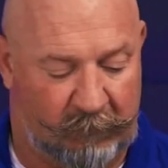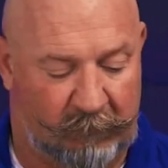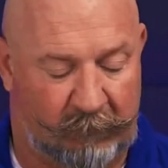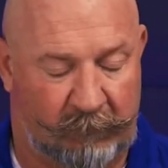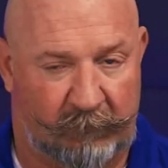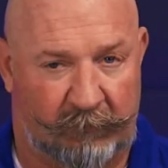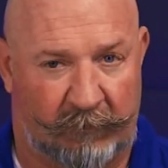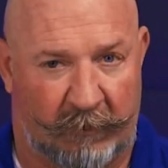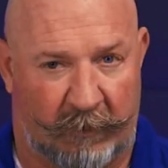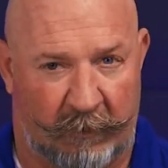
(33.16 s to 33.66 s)

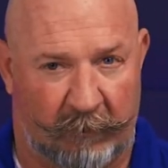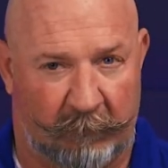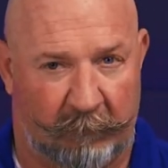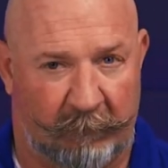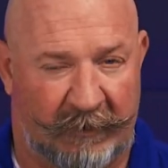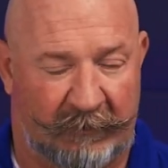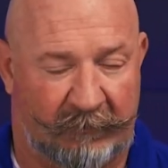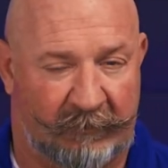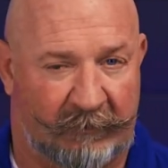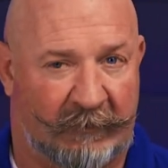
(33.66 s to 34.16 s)
salt,
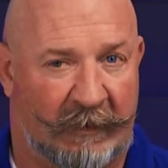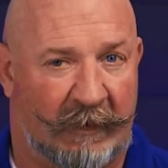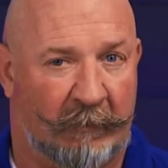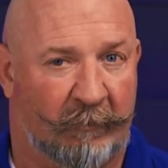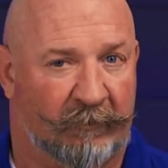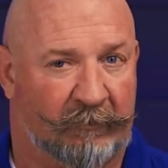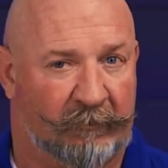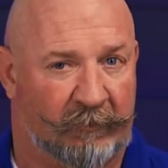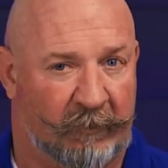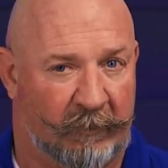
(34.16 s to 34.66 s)
basic
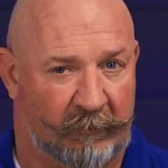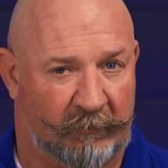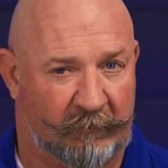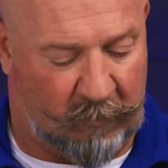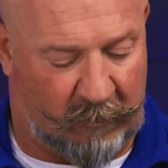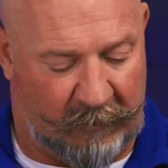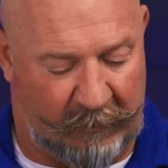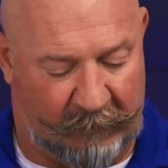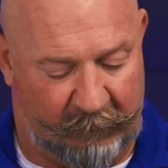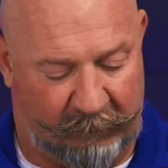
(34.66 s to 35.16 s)
table salt,
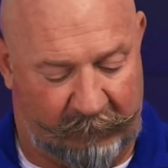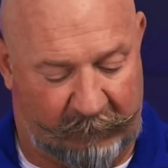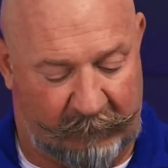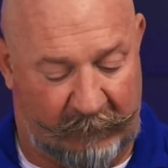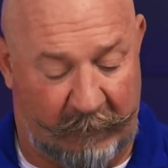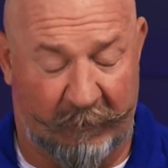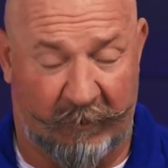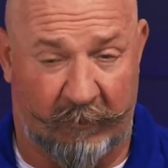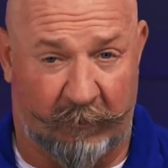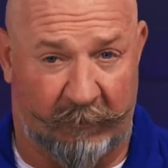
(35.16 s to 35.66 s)
its
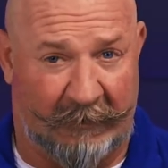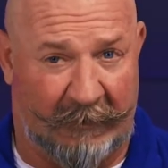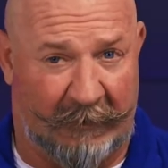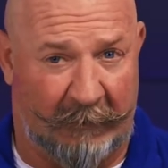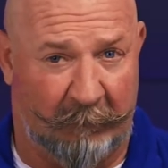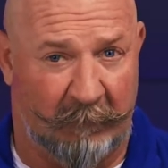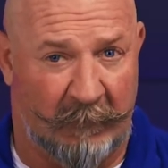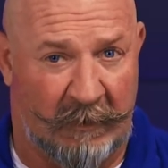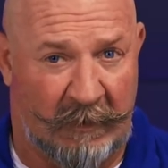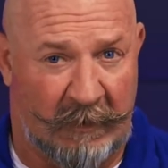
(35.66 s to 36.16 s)
chemical
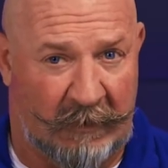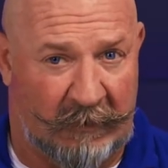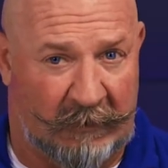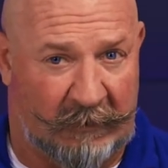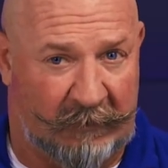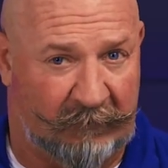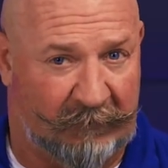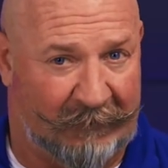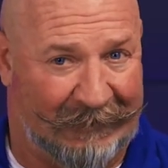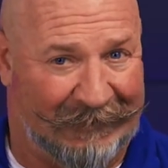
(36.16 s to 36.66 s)
name
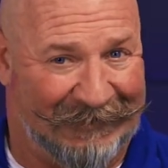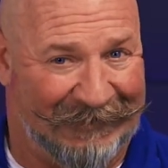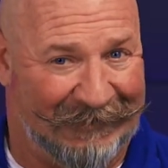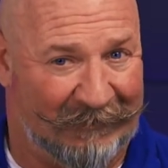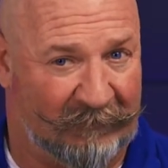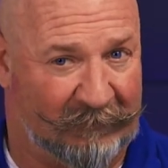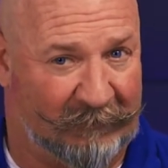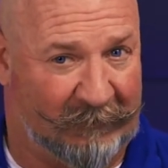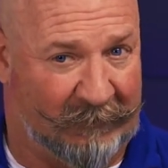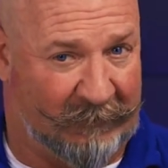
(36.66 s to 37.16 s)
is
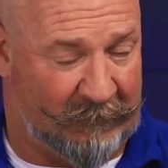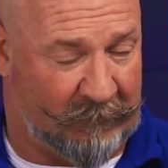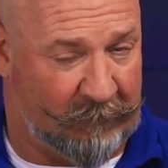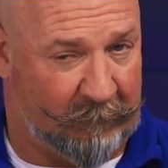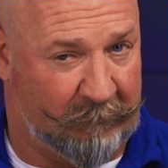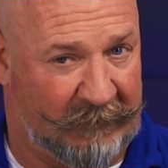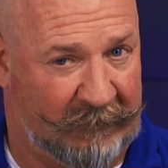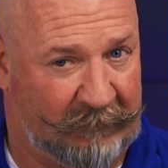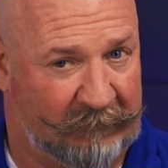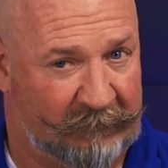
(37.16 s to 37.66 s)
NaCl,
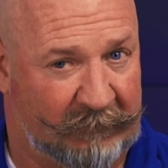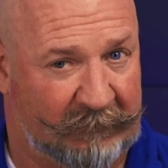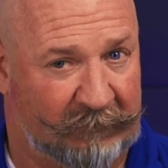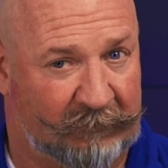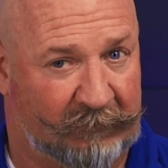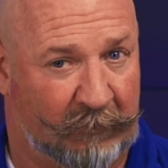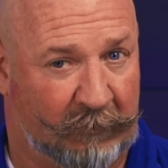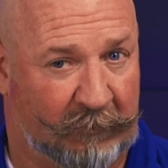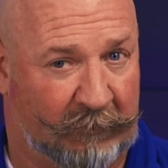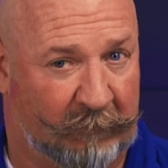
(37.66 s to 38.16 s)
basically
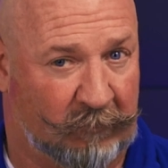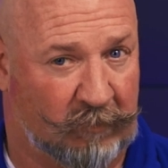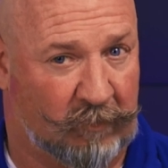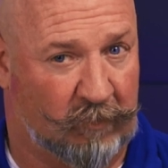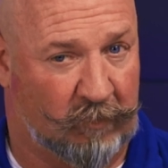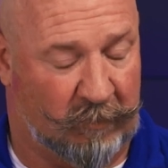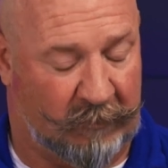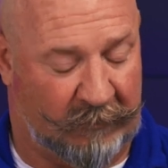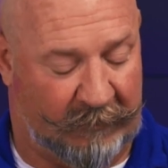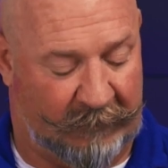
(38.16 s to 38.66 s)
sodium
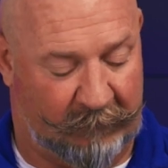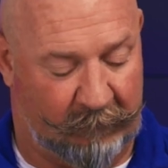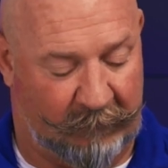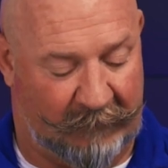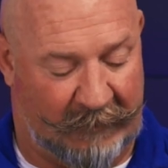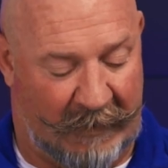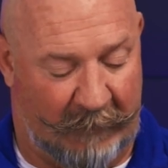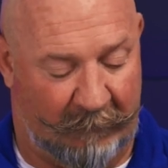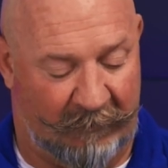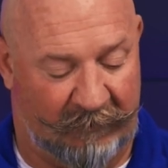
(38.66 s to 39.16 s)
chloride. What
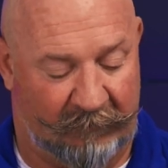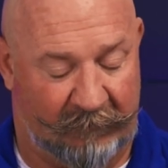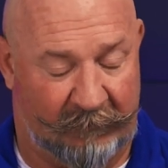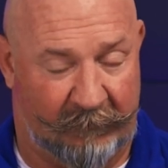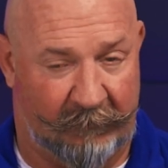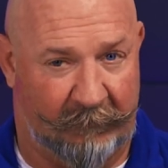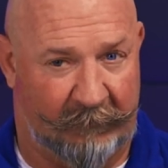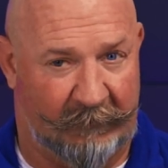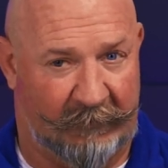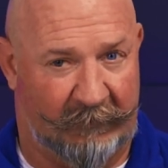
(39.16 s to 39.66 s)
happens
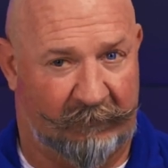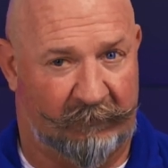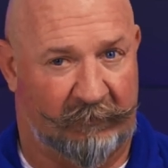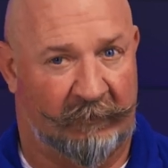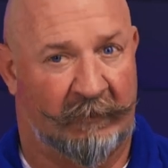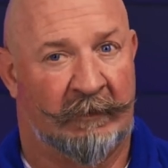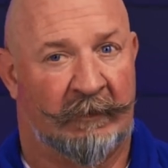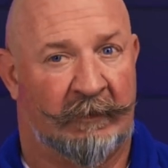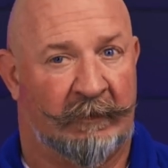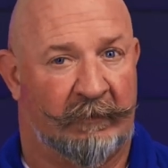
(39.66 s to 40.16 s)
through this
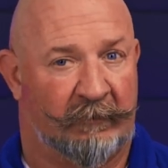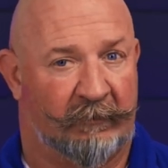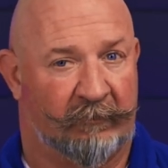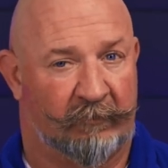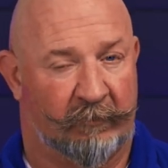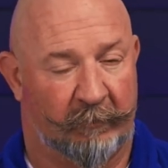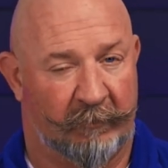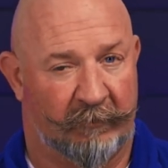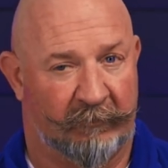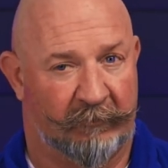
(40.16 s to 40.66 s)

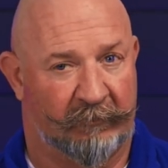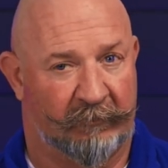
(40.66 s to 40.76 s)
removes the